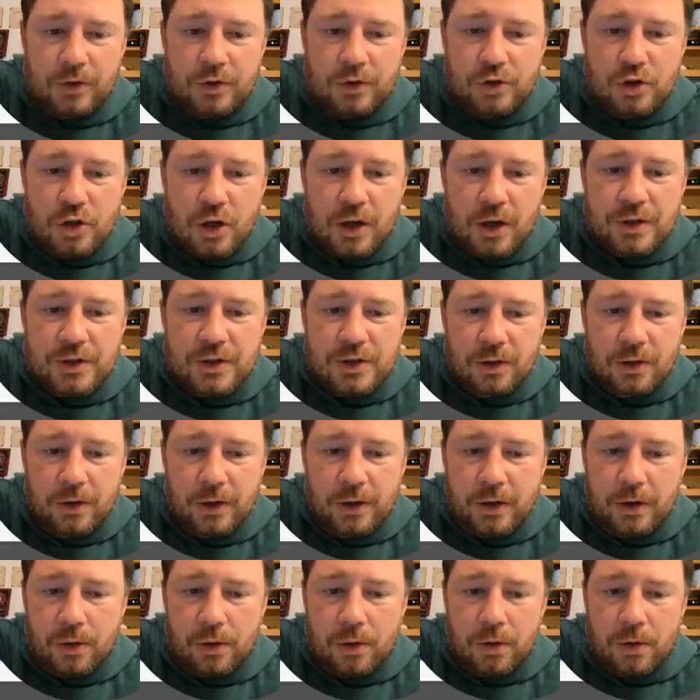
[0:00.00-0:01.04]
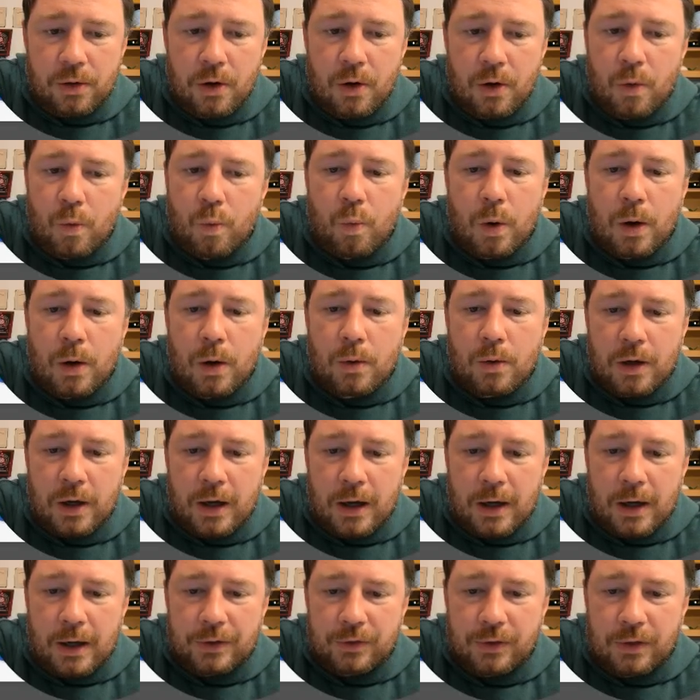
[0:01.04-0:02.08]
just a little won't
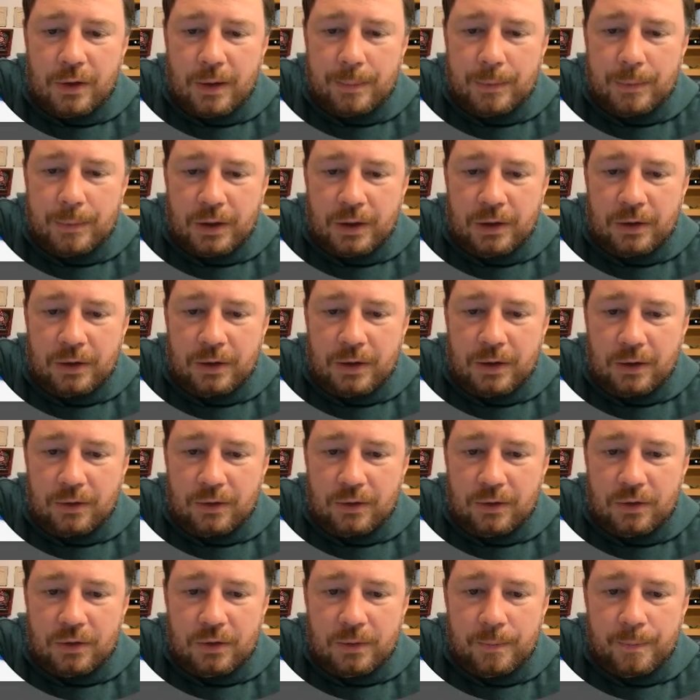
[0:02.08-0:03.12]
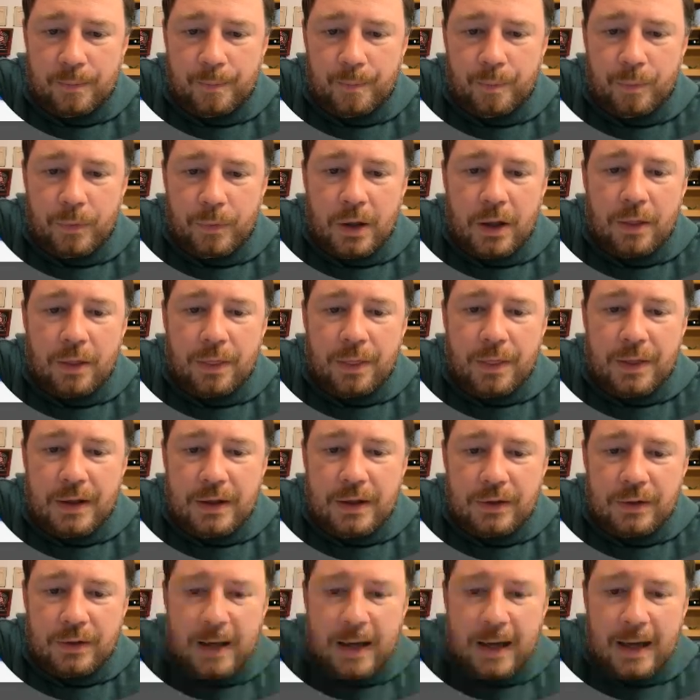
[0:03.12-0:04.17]
cause them to condense.
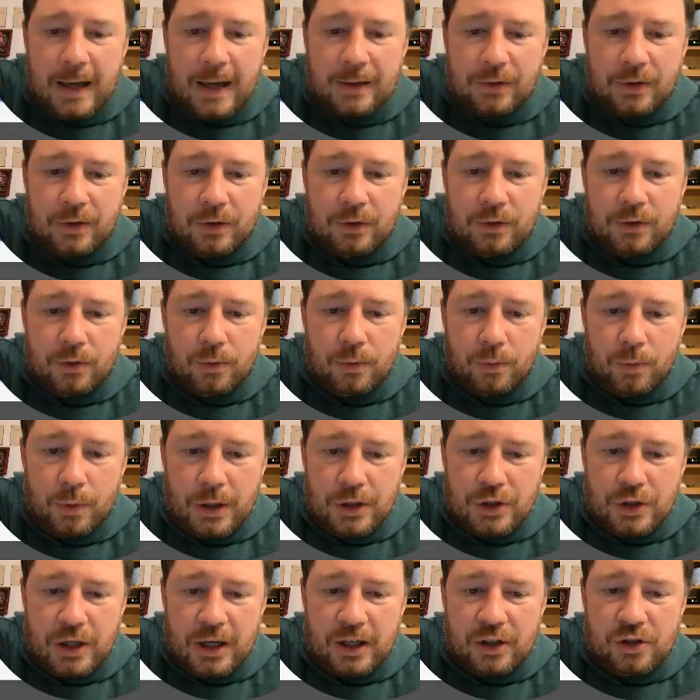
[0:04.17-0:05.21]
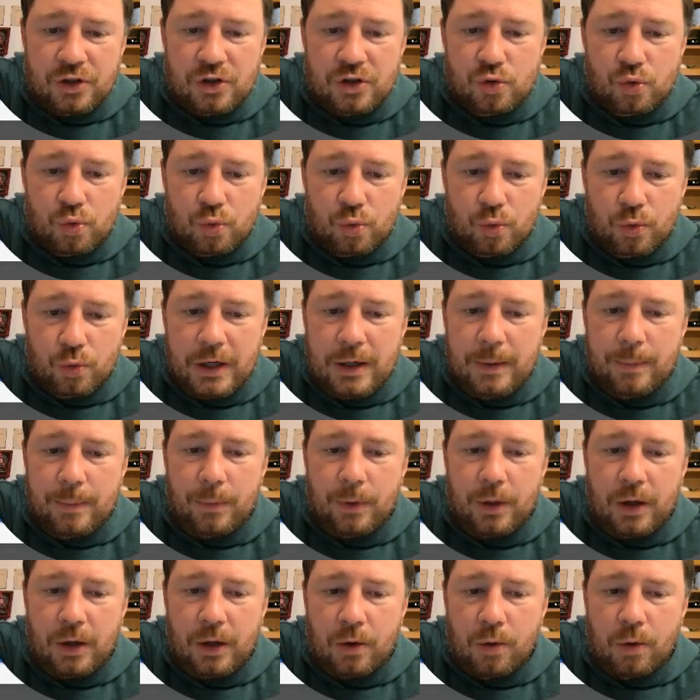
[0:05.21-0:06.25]
These gases reach
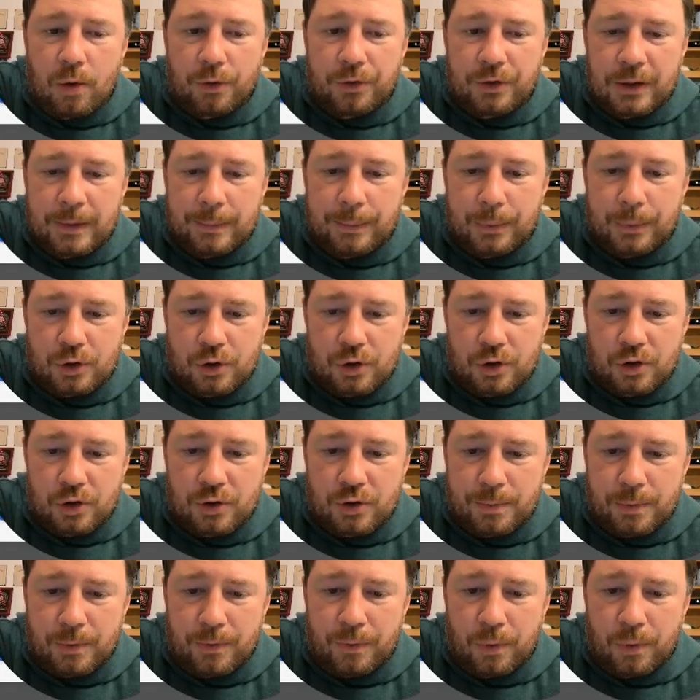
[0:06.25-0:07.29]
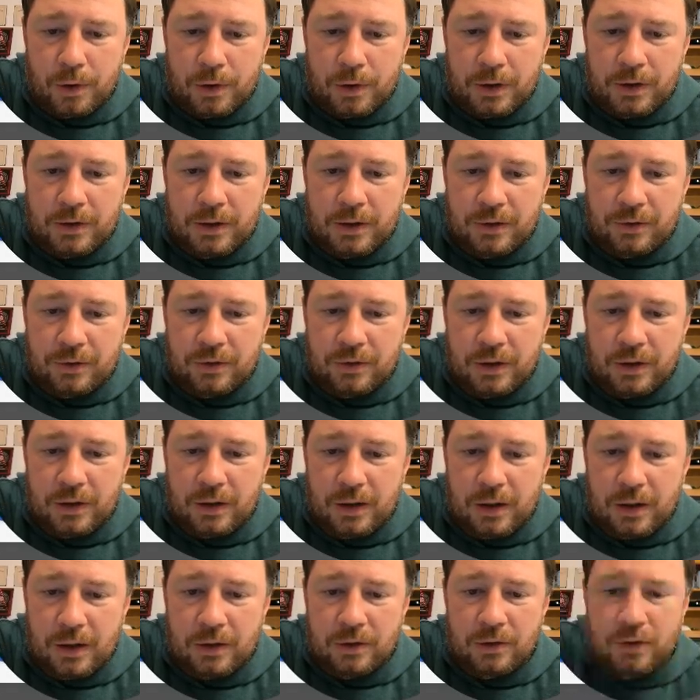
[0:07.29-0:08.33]
extremely cold temperatures before condensing
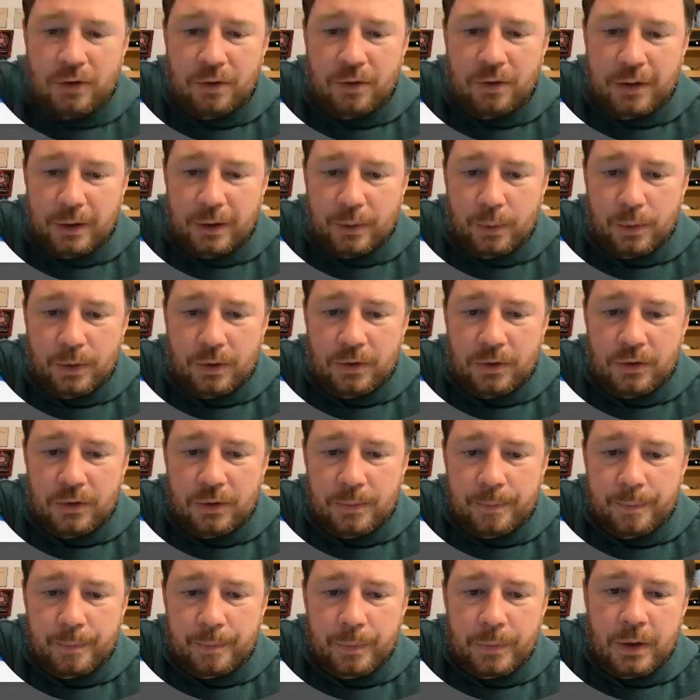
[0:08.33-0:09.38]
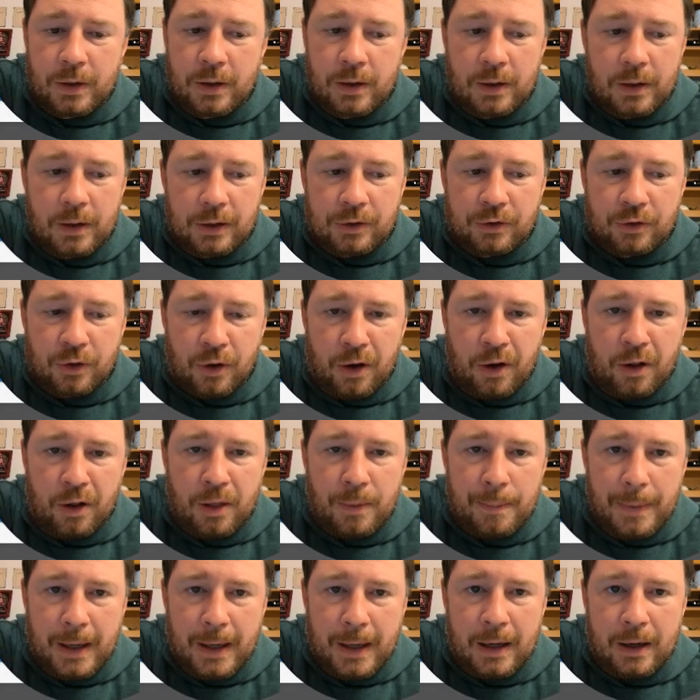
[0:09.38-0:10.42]
into liquids. It's all
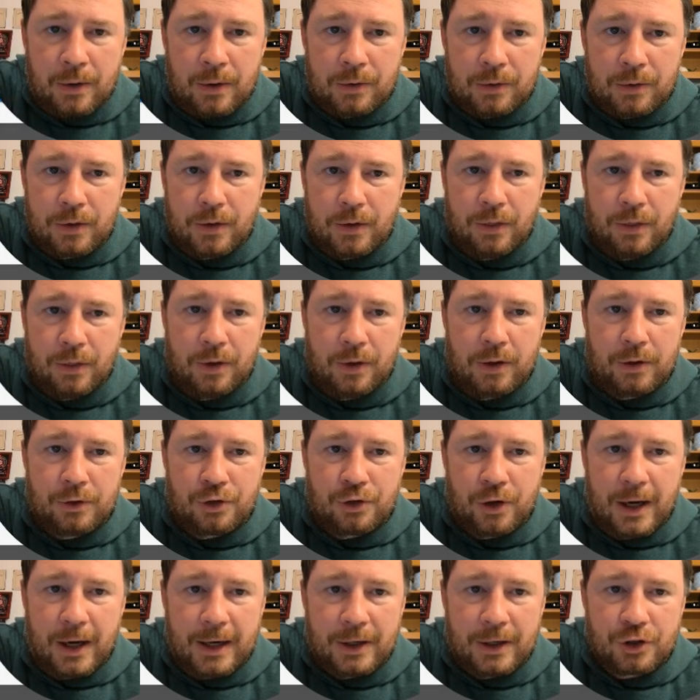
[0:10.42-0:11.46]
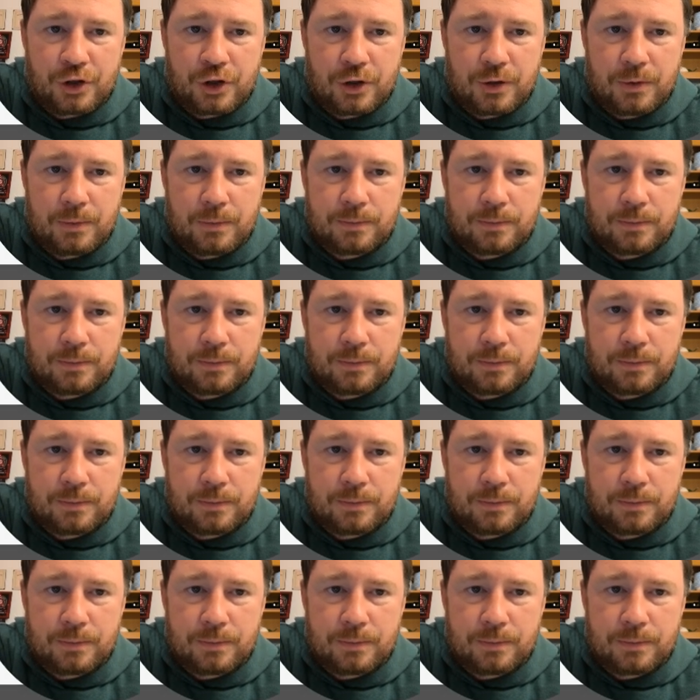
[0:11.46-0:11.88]
about the attraction.